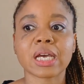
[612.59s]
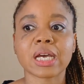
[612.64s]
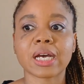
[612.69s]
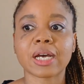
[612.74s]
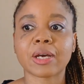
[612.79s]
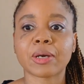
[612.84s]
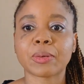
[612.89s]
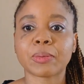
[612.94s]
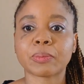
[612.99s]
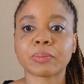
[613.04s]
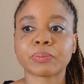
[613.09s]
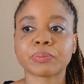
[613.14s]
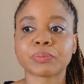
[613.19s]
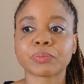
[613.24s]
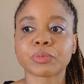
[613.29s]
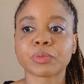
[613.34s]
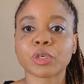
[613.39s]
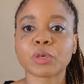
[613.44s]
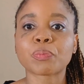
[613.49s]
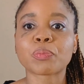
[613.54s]

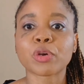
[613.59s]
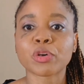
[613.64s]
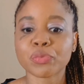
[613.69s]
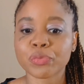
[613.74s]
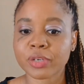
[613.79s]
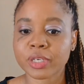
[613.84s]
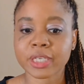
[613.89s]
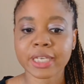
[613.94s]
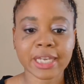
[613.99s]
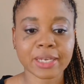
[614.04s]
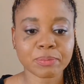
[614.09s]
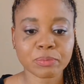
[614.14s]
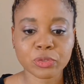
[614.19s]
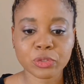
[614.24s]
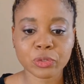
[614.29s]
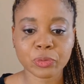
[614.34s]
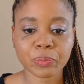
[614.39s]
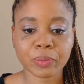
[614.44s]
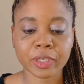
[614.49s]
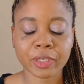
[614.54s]
A prophet came
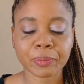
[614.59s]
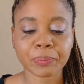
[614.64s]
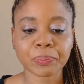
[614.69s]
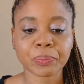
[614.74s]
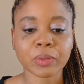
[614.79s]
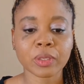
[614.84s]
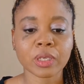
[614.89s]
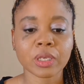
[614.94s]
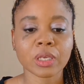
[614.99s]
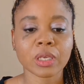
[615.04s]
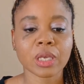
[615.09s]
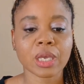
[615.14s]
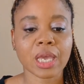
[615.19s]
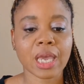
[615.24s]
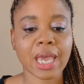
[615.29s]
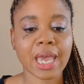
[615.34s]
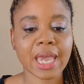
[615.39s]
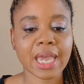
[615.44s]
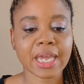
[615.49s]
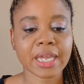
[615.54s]
to me
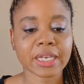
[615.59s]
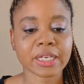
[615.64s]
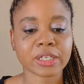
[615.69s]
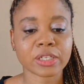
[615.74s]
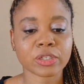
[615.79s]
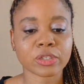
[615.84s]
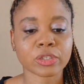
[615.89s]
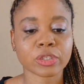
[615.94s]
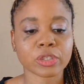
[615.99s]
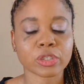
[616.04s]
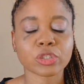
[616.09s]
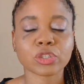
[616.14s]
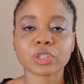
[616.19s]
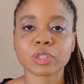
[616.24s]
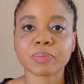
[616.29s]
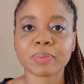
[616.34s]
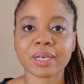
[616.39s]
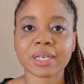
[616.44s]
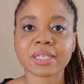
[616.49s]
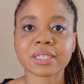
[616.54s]
and
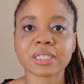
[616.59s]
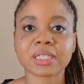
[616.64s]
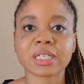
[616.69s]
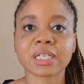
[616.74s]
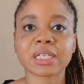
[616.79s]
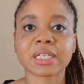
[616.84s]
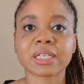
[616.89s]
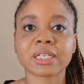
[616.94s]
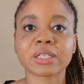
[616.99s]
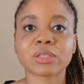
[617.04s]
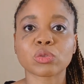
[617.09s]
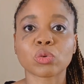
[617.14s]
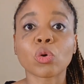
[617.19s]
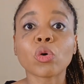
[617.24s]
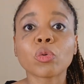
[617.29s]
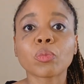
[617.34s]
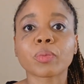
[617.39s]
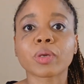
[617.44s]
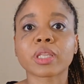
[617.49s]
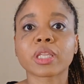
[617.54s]
she basically
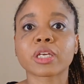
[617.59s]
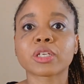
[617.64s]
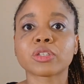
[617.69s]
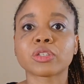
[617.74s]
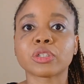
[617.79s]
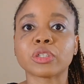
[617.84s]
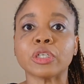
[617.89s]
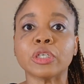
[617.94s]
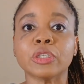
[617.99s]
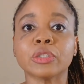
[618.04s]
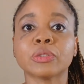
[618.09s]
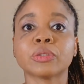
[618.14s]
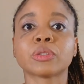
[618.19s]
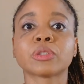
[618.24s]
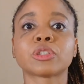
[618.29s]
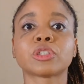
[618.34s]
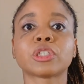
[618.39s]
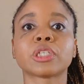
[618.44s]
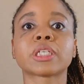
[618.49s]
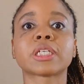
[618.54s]
told me that, you know,
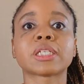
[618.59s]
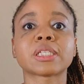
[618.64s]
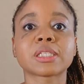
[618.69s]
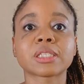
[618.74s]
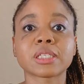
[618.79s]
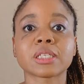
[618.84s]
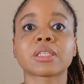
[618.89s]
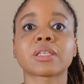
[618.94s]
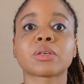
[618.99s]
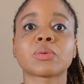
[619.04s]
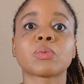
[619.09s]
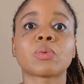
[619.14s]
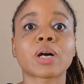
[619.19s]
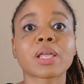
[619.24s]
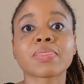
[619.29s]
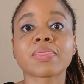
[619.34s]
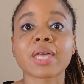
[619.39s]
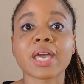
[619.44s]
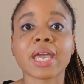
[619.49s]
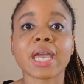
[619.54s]
she can see that
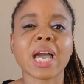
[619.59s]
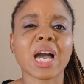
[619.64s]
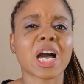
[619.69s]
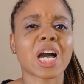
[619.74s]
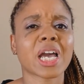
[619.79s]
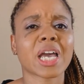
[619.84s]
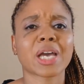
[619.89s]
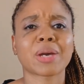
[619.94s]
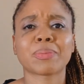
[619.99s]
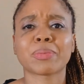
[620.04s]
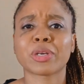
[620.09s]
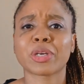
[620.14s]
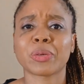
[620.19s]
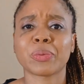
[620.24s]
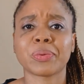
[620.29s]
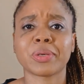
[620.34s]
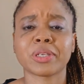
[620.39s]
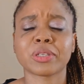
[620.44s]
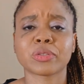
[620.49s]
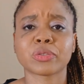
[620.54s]
one day I am
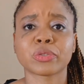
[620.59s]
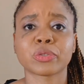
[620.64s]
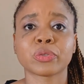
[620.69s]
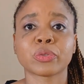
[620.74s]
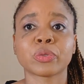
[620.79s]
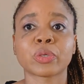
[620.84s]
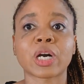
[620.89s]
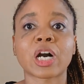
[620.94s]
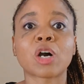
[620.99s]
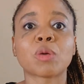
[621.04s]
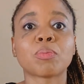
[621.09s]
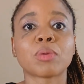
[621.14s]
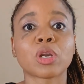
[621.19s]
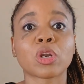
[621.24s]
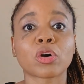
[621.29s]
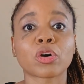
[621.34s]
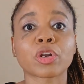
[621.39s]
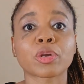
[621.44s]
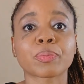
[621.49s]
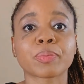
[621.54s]
going to help a
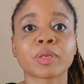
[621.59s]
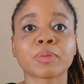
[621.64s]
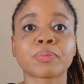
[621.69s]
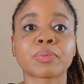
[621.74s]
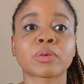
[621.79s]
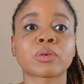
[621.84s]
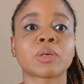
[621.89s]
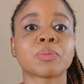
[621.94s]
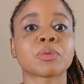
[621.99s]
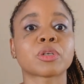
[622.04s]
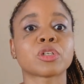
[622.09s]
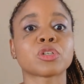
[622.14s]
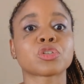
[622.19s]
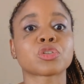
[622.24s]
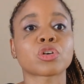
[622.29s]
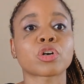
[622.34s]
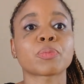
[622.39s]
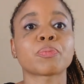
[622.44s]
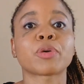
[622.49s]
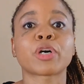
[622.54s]
lot of people. I'm going to
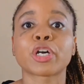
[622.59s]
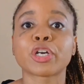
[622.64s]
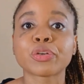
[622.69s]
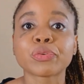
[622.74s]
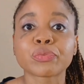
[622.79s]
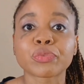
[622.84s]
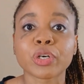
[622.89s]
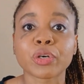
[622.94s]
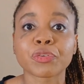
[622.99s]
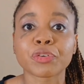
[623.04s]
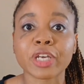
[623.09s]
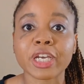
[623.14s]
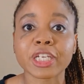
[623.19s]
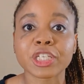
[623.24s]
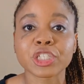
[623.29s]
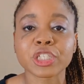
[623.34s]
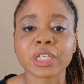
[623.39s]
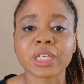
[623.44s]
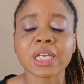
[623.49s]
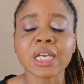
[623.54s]
start my own
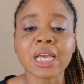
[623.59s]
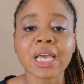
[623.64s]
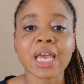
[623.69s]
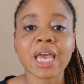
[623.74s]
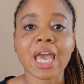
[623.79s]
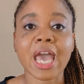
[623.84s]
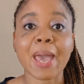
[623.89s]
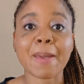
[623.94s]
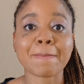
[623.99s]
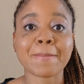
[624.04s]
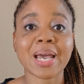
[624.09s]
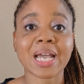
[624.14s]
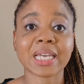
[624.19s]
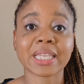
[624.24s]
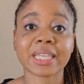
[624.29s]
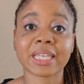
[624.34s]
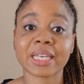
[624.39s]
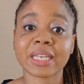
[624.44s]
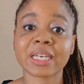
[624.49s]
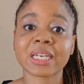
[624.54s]
foundation. And
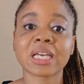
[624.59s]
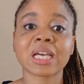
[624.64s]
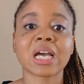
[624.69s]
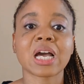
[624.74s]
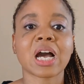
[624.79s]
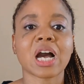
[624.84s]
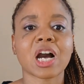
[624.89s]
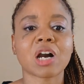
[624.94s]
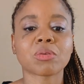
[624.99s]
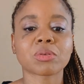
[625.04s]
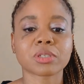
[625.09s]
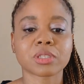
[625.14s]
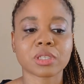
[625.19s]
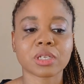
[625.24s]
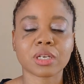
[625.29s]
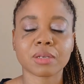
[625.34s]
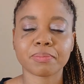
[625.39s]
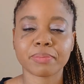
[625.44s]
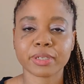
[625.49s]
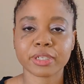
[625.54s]
back then I was
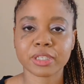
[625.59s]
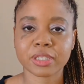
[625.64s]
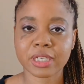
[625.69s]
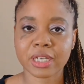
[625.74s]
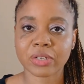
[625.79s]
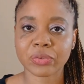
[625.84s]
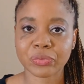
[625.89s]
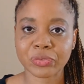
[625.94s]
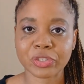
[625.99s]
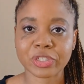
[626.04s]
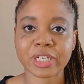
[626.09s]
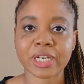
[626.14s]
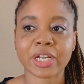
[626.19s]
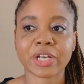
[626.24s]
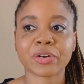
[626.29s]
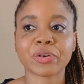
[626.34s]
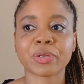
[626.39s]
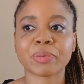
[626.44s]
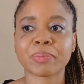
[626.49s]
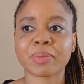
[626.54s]
still a bit selfish, and
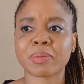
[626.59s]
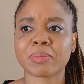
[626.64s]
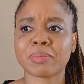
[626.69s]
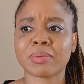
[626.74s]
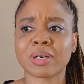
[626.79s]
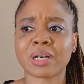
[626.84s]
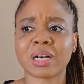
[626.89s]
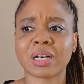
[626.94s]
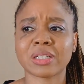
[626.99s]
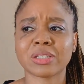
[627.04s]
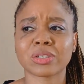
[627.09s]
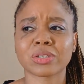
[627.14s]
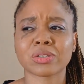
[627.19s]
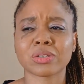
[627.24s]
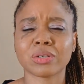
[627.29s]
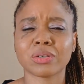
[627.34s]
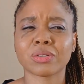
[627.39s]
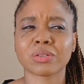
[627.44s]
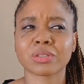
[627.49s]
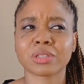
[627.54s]
I remember I just
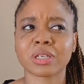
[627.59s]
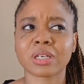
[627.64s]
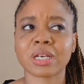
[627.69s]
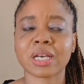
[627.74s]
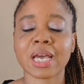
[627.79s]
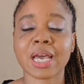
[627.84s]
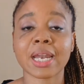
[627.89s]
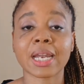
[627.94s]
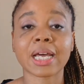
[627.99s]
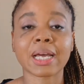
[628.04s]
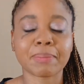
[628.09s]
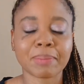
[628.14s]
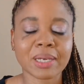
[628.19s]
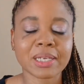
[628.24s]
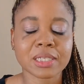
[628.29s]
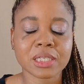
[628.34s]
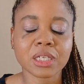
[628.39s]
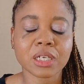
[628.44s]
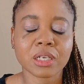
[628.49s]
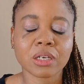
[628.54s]
looked at her and I
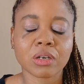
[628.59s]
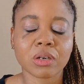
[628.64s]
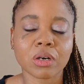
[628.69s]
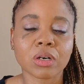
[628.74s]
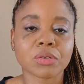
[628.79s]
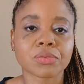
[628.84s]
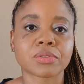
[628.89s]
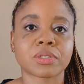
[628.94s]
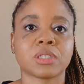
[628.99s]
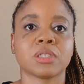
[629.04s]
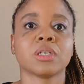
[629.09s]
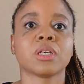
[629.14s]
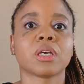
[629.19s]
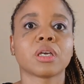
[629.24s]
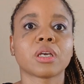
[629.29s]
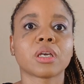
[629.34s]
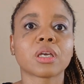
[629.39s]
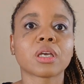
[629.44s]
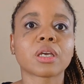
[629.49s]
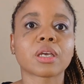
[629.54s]
basically laughed
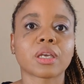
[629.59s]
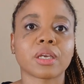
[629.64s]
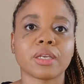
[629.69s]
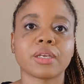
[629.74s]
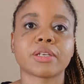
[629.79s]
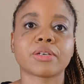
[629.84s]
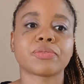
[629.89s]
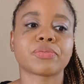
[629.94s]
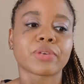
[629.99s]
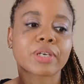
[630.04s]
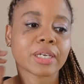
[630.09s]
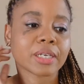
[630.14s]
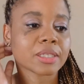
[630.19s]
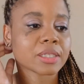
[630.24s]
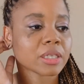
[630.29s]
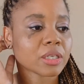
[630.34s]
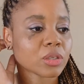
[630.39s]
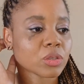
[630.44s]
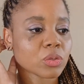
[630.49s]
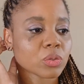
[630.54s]
in her face
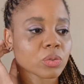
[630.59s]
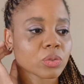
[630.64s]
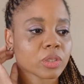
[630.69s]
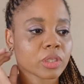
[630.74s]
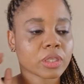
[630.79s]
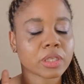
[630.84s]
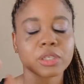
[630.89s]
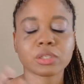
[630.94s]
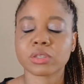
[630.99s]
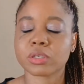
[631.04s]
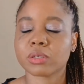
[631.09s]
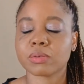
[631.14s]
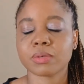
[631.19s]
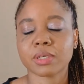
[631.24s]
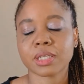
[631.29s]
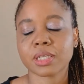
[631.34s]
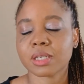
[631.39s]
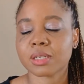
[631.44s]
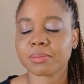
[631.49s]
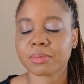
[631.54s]
and I told her there's no
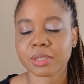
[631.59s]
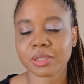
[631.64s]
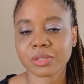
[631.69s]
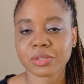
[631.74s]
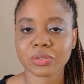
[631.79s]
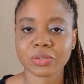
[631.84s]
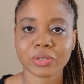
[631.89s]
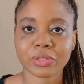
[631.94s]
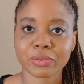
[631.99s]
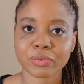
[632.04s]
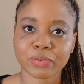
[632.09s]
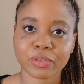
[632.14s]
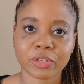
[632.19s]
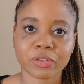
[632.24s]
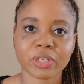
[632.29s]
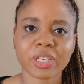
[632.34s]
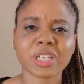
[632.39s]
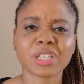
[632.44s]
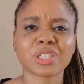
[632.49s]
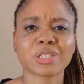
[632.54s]
way that I'm going to start a
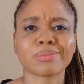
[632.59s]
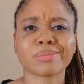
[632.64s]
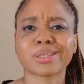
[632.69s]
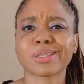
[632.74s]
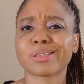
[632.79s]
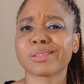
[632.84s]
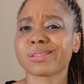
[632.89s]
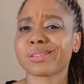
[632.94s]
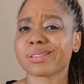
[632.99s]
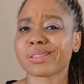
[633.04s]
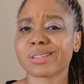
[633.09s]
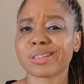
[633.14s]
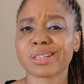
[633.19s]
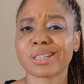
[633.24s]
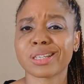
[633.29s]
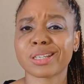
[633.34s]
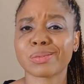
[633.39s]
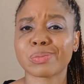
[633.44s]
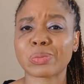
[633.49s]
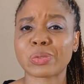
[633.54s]
foundation because
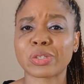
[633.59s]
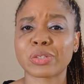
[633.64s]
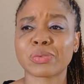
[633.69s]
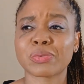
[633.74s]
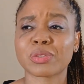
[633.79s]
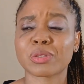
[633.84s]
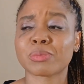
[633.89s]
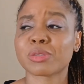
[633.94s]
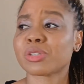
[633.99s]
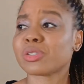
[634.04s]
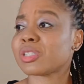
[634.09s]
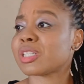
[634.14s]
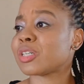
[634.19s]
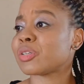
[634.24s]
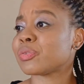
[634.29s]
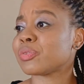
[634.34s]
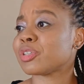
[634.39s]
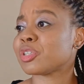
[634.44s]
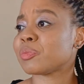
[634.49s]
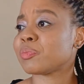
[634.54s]
I am one of the most
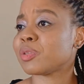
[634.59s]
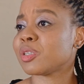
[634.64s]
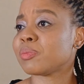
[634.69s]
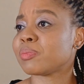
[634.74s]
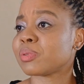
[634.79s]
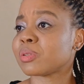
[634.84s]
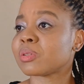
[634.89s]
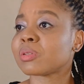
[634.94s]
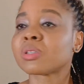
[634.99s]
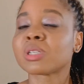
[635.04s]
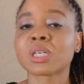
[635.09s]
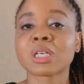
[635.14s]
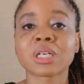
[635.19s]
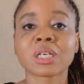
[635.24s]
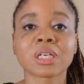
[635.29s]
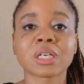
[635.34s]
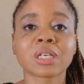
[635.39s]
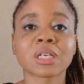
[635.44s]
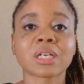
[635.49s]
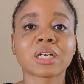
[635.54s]
selfish people
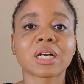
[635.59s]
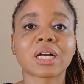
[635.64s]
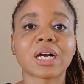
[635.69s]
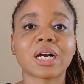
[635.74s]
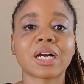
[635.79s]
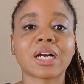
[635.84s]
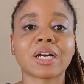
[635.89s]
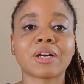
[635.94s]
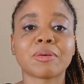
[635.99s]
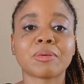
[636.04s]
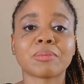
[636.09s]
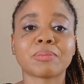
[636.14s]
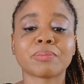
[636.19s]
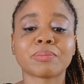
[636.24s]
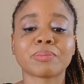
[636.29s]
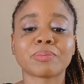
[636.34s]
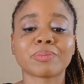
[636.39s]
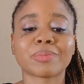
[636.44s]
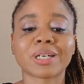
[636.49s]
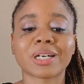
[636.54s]

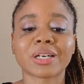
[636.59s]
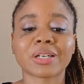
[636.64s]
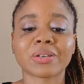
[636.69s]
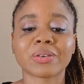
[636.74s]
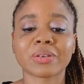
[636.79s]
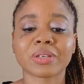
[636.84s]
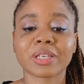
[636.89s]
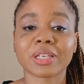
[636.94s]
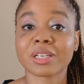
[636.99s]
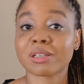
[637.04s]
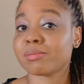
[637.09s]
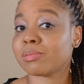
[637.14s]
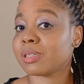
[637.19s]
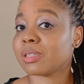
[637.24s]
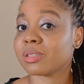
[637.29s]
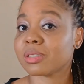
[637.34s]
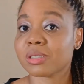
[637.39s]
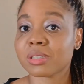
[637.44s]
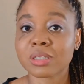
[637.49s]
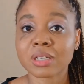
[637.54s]
and I don't care
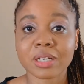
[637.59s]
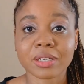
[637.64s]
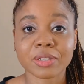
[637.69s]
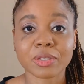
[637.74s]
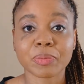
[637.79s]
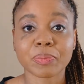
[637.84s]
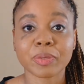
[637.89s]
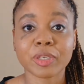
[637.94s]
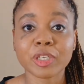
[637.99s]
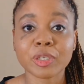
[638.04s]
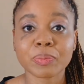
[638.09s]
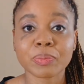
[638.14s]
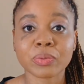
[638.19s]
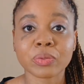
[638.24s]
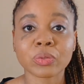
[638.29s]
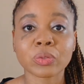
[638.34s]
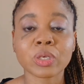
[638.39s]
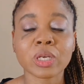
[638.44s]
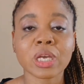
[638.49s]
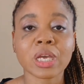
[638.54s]
about other people.